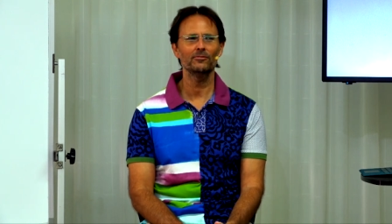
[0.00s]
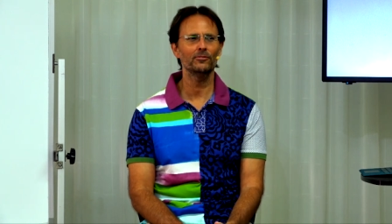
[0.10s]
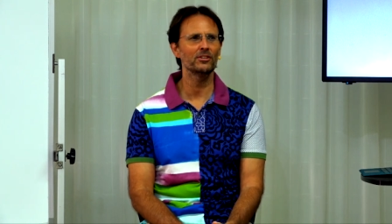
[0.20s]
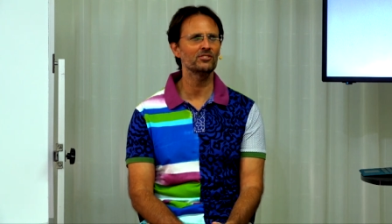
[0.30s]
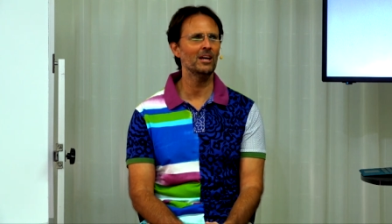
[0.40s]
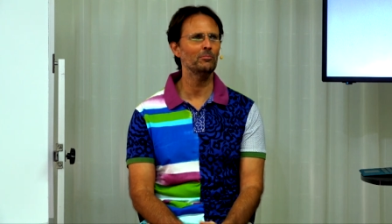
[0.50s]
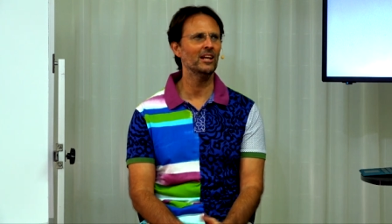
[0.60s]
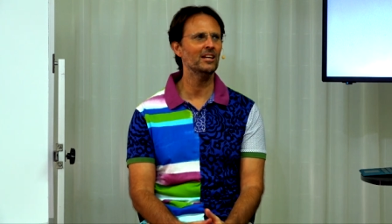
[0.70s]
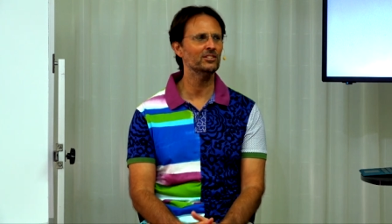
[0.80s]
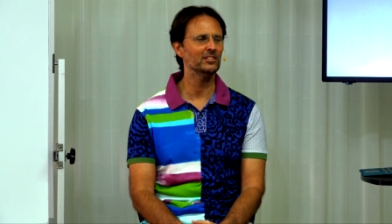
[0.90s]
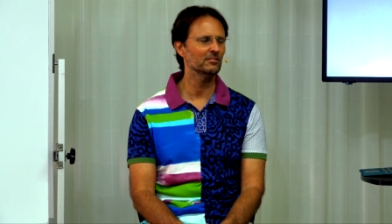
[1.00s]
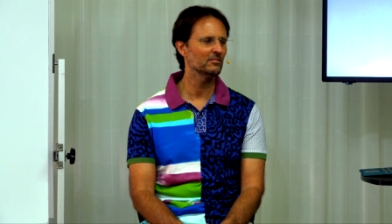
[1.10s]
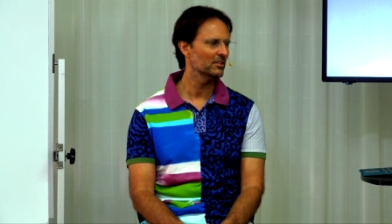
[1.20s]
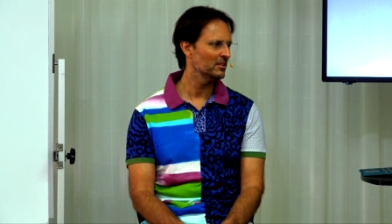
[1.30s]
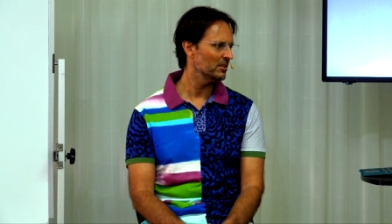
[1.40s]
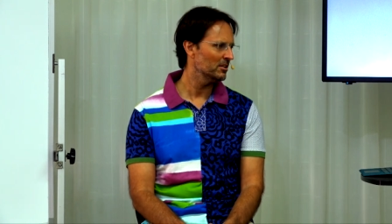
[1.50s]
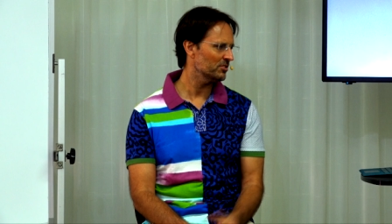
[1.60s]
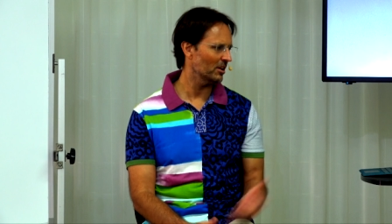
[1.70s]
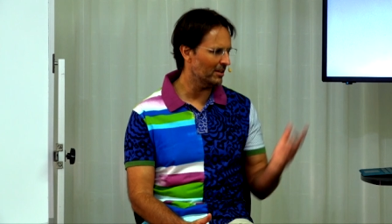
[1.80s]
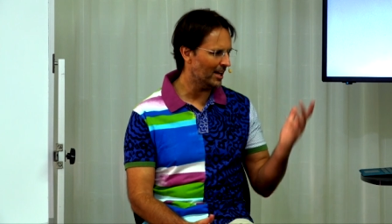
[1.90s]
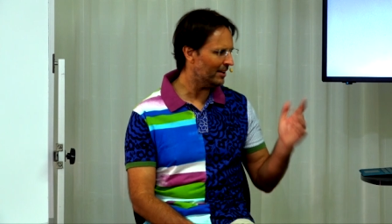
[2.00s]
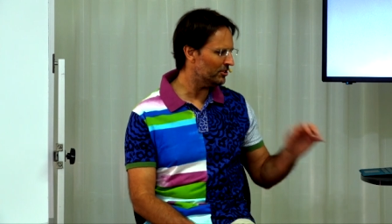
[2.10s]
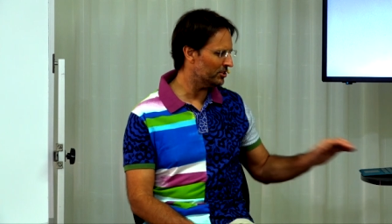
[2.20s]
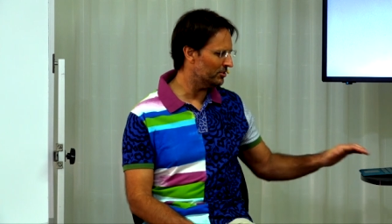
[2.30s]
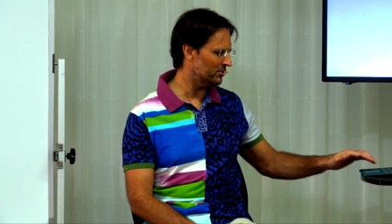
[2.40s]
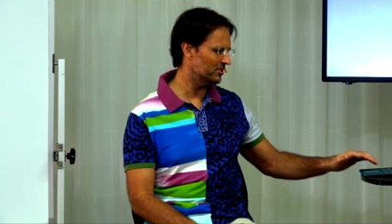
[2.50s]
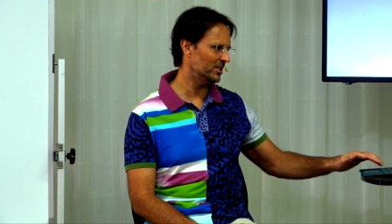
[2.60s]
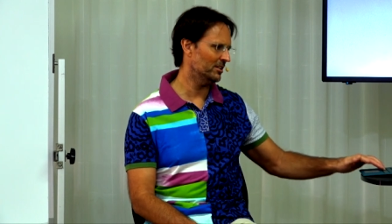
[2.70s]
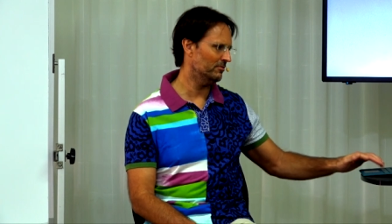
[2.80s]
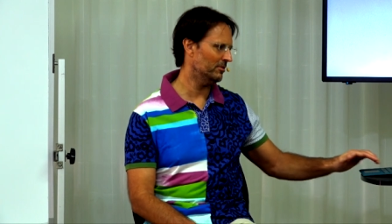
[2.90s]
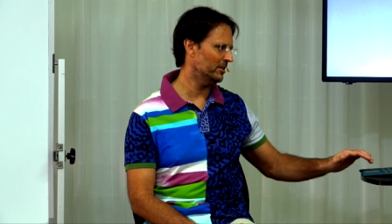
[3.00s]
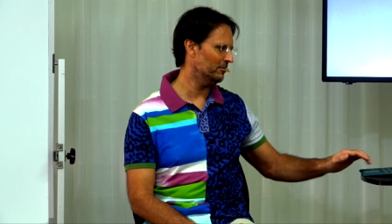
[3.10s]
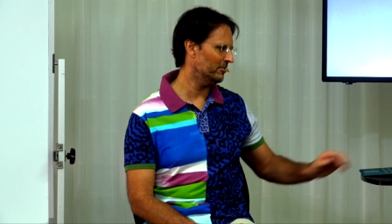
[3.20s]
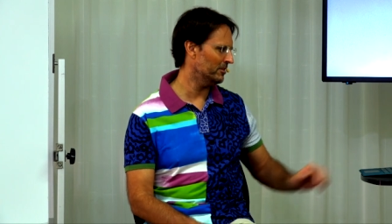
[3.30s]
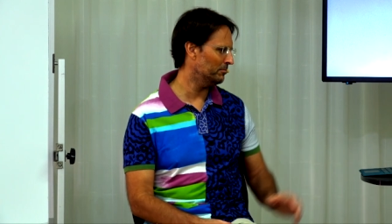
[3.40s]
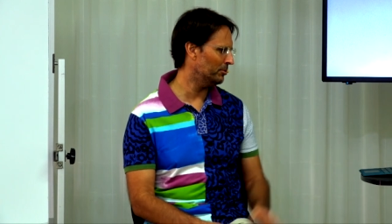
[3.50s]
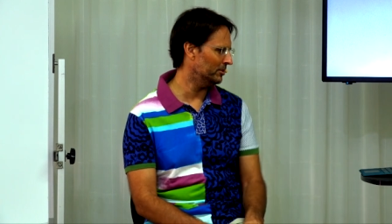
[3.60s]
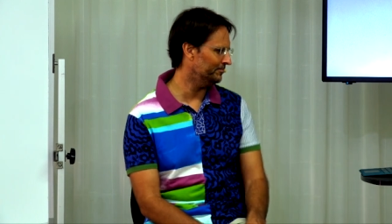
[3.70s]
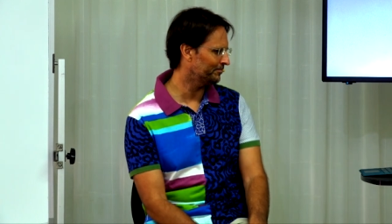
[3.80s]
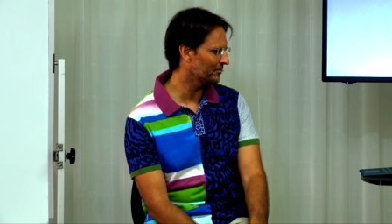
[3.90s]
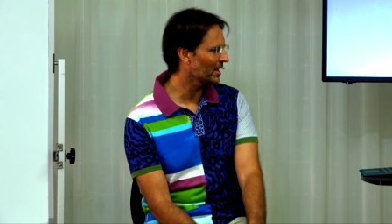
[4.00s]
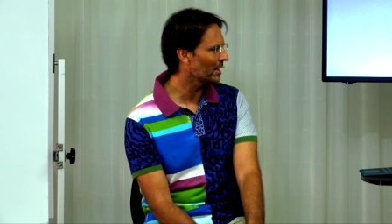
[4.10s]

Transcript: For examination. So attitudes to sin are very, very important.